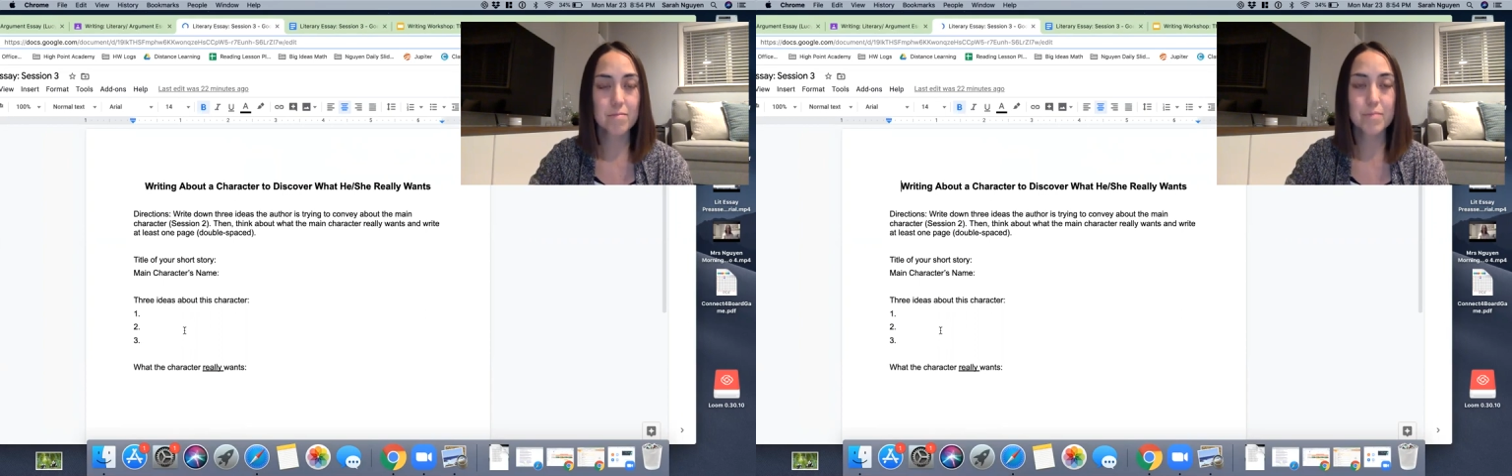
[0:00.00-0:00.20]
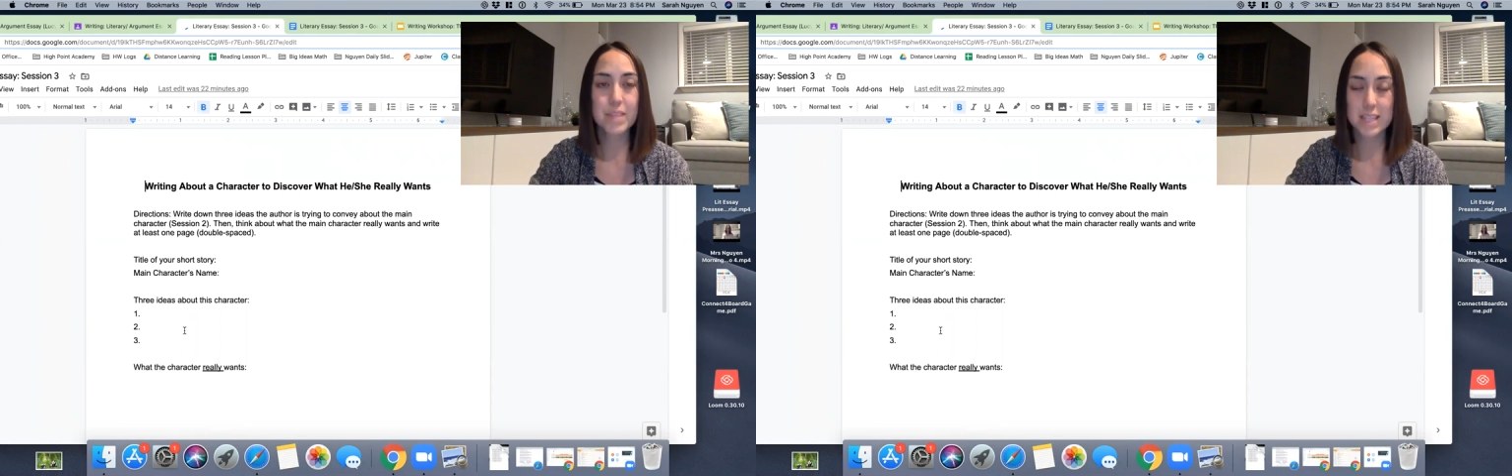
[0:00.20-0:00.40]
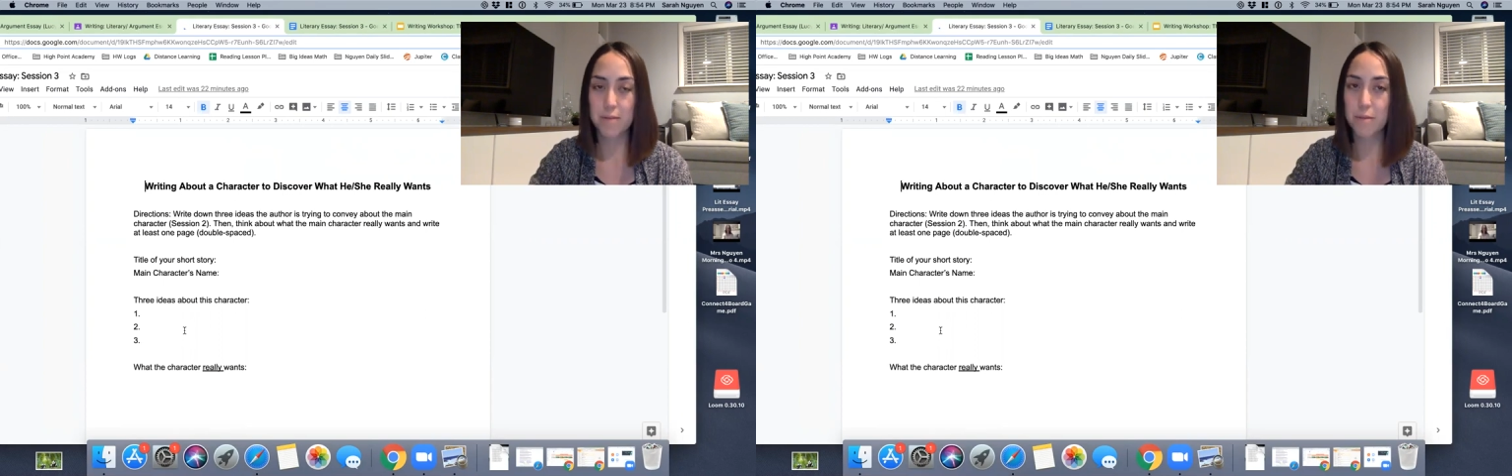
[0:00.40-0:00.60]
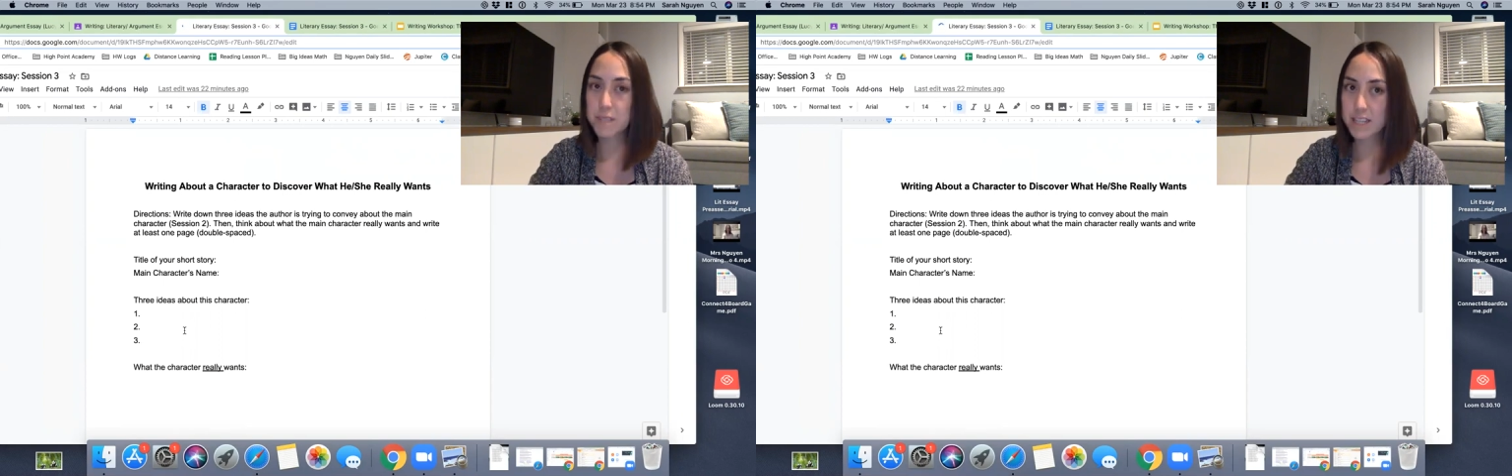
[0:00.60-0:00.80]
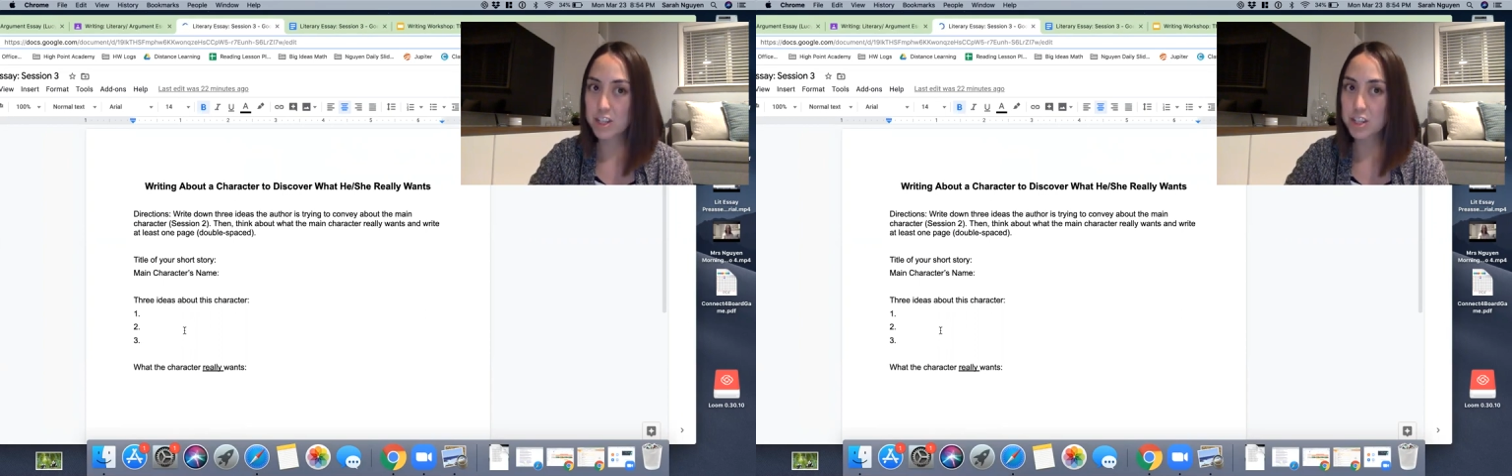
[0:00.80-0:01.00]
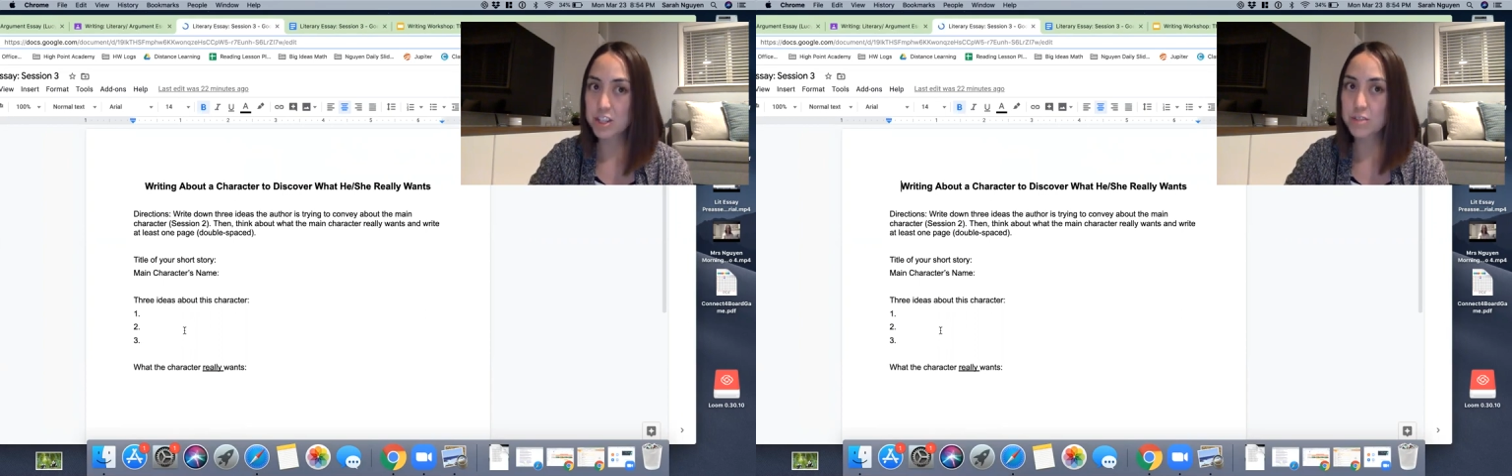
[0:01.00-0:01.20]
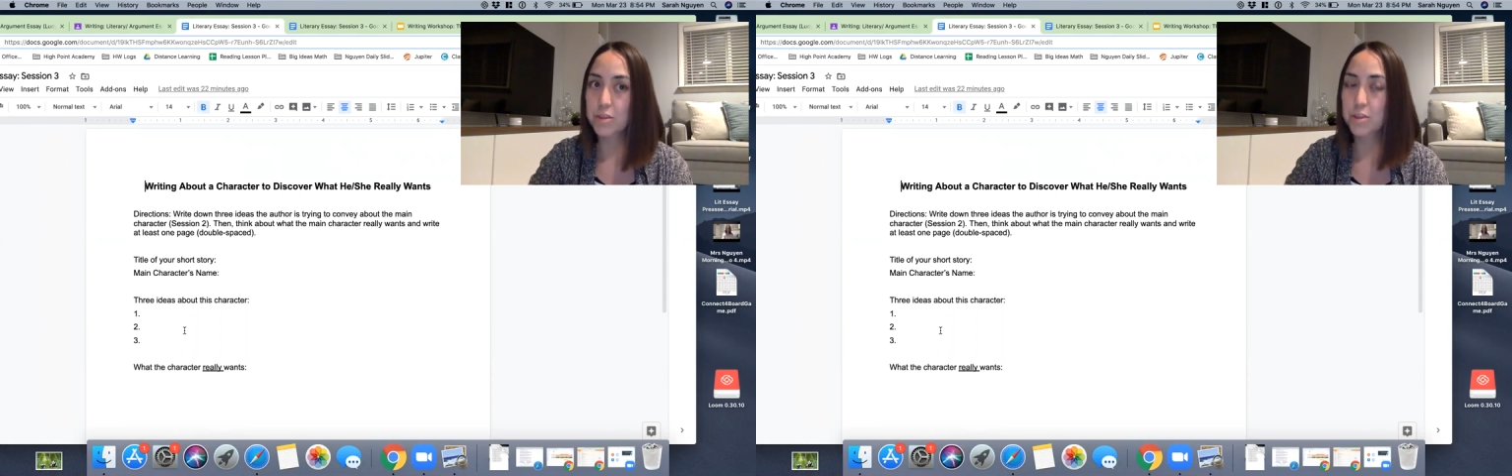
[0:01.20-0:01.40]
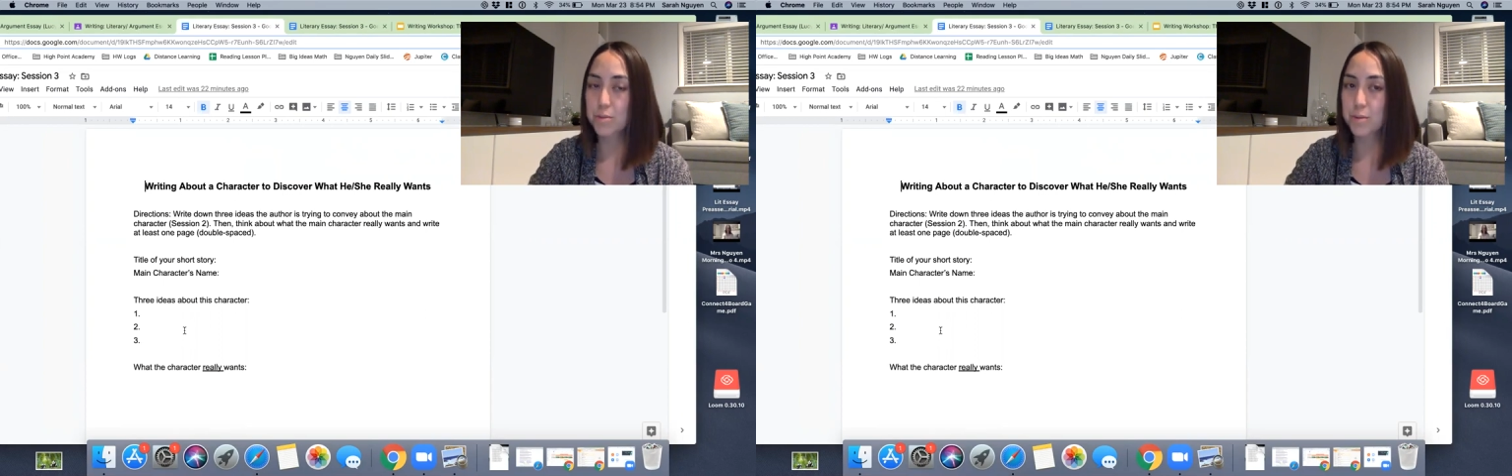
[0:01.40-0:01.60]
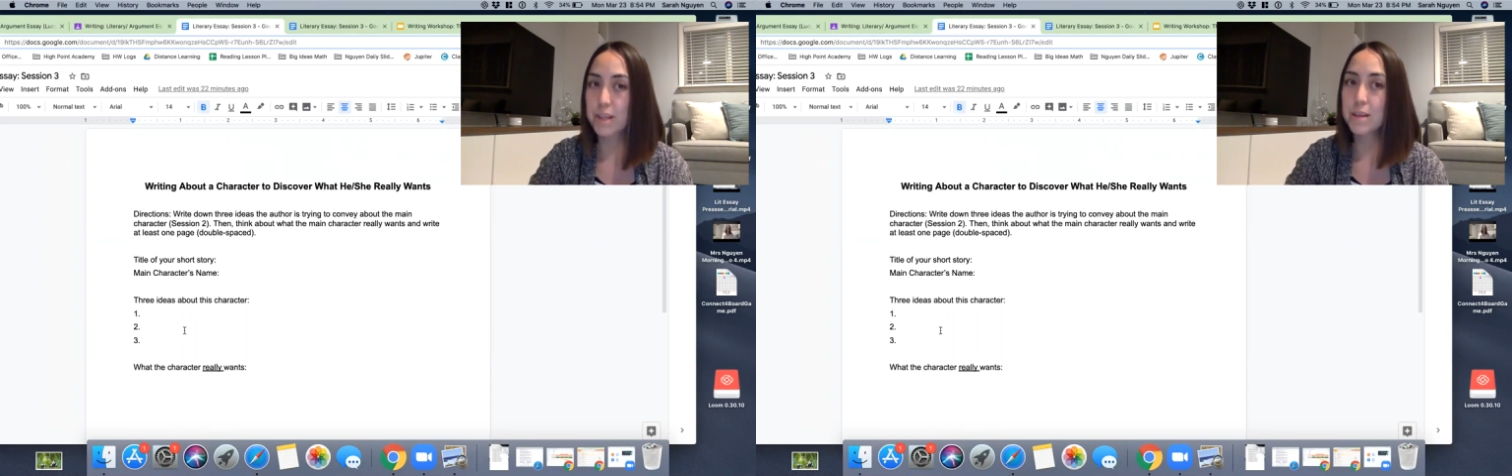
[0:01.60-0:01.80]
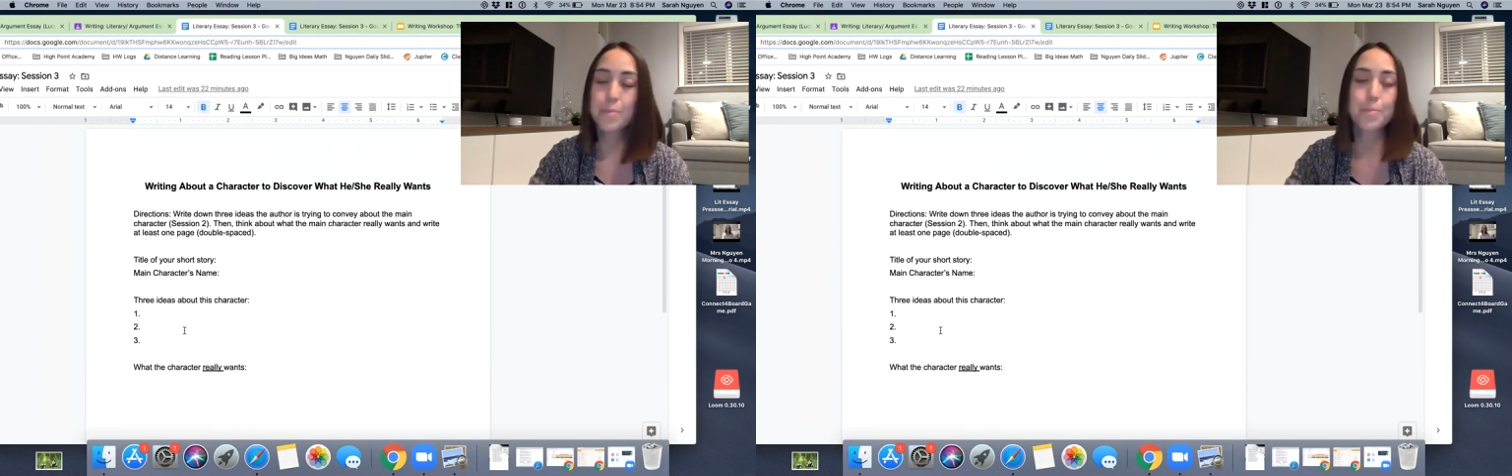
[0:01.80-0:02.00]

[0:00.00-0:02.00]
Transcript: This came from session 2. 3